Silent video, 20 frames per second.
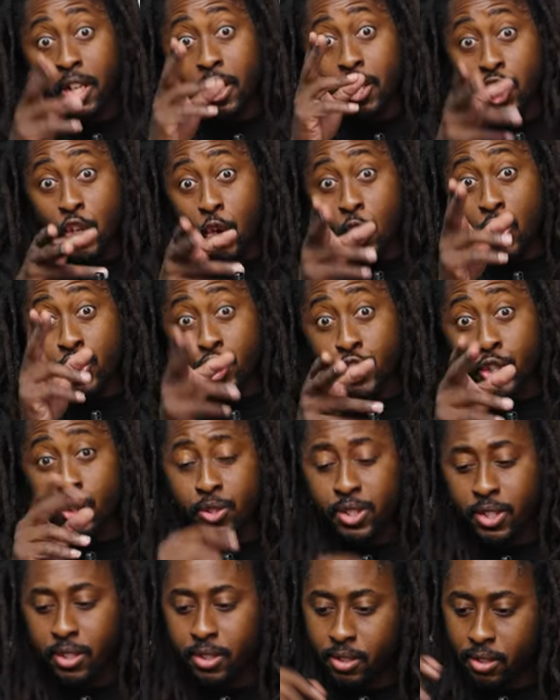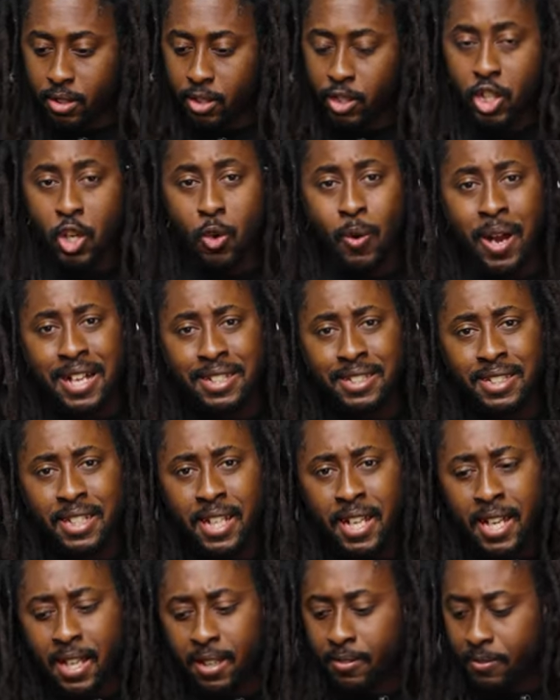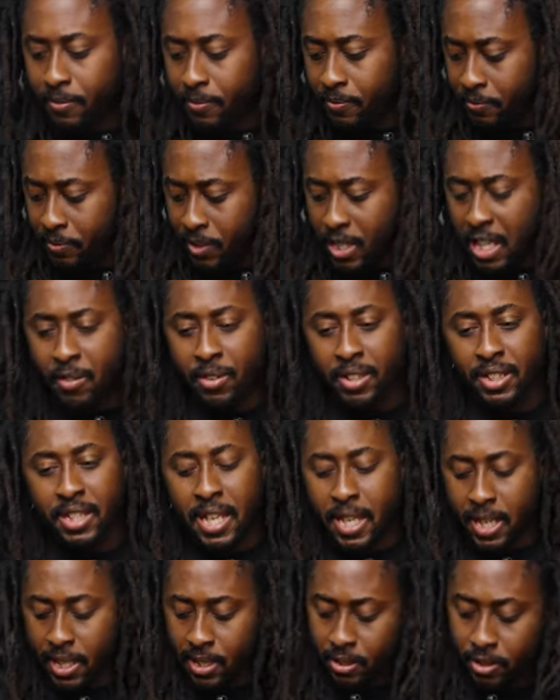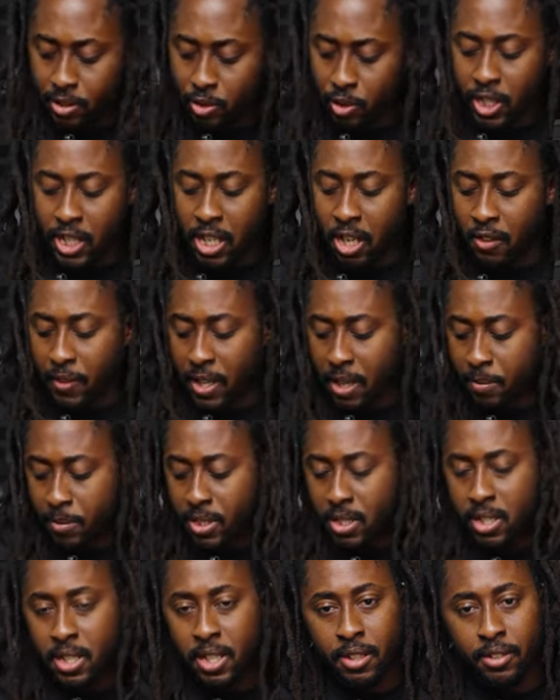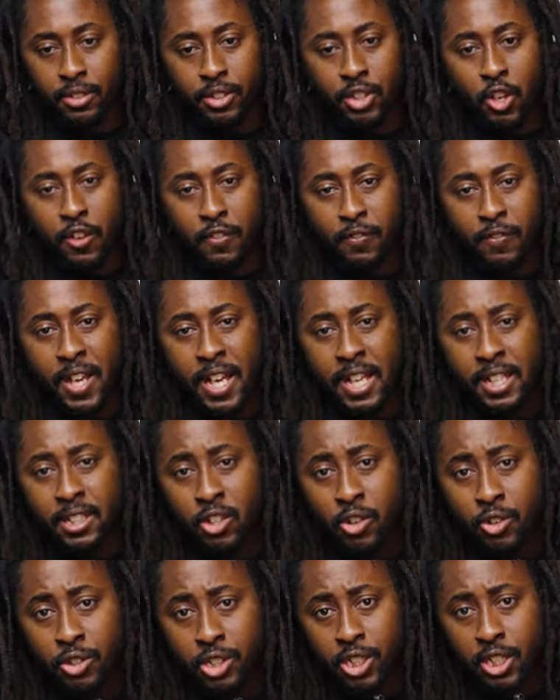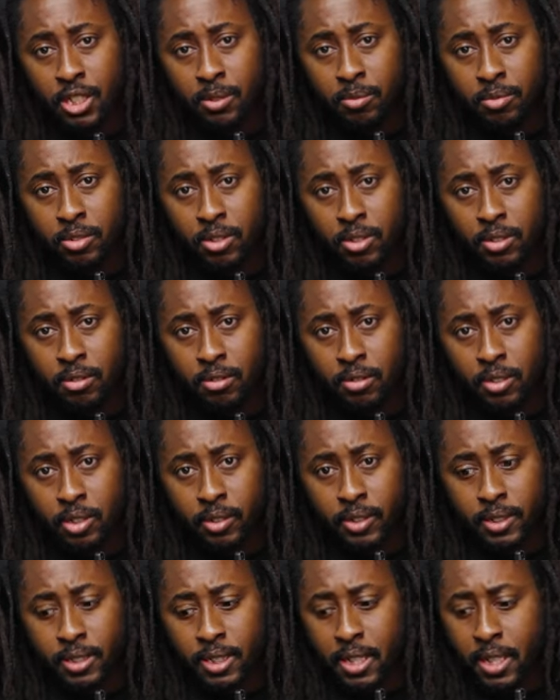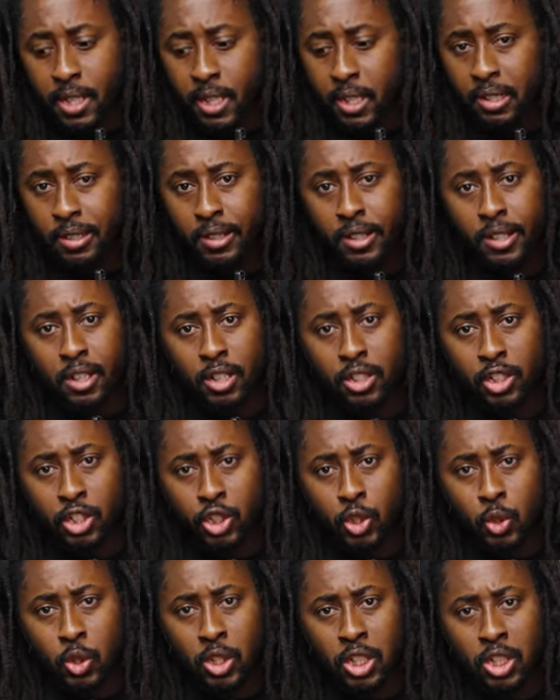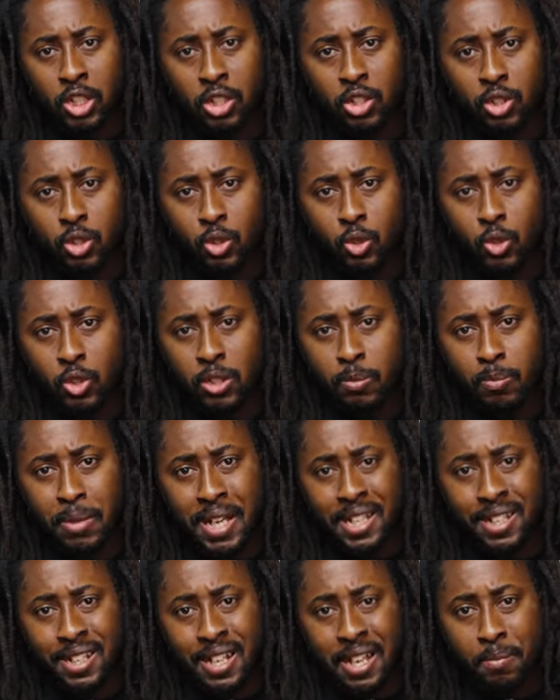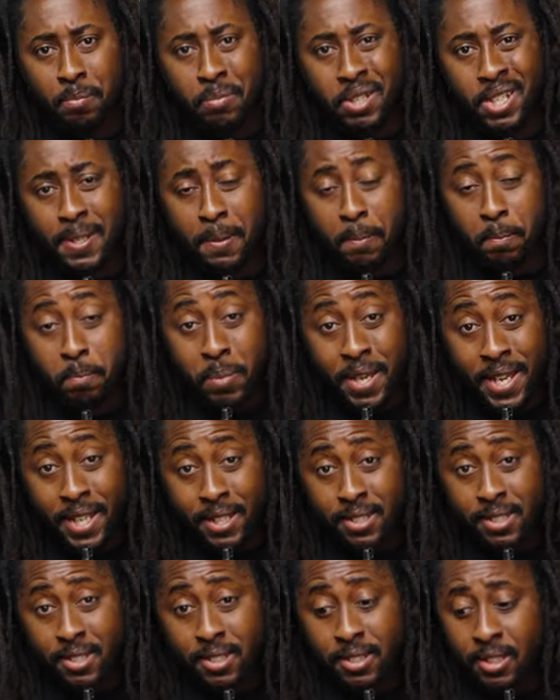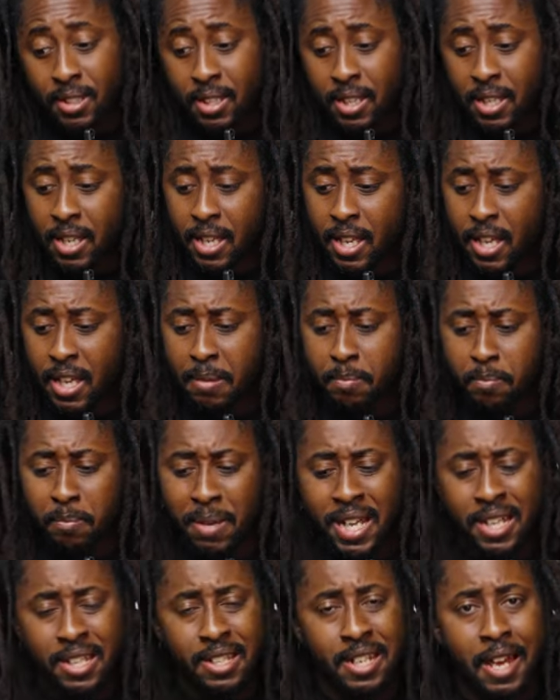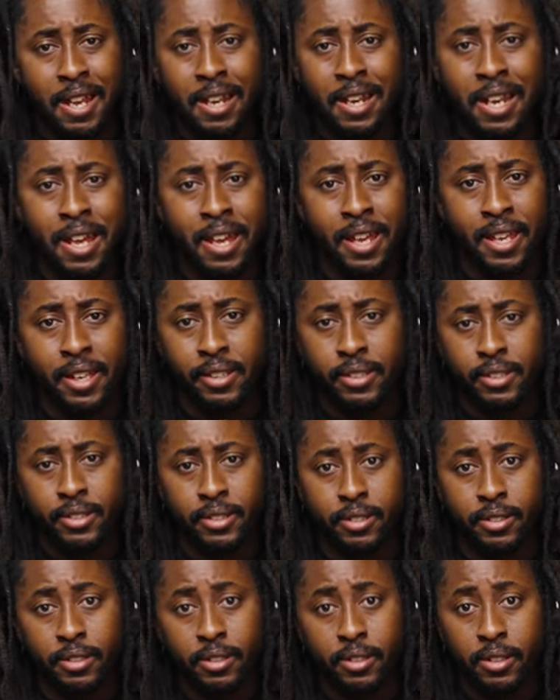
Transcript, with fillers: No excuses. You know why I say that? Everything you get off Amazon, dirt fast, dirt cheap, you know what I'm saying? To do the little tools. It might not be the best, it might not last.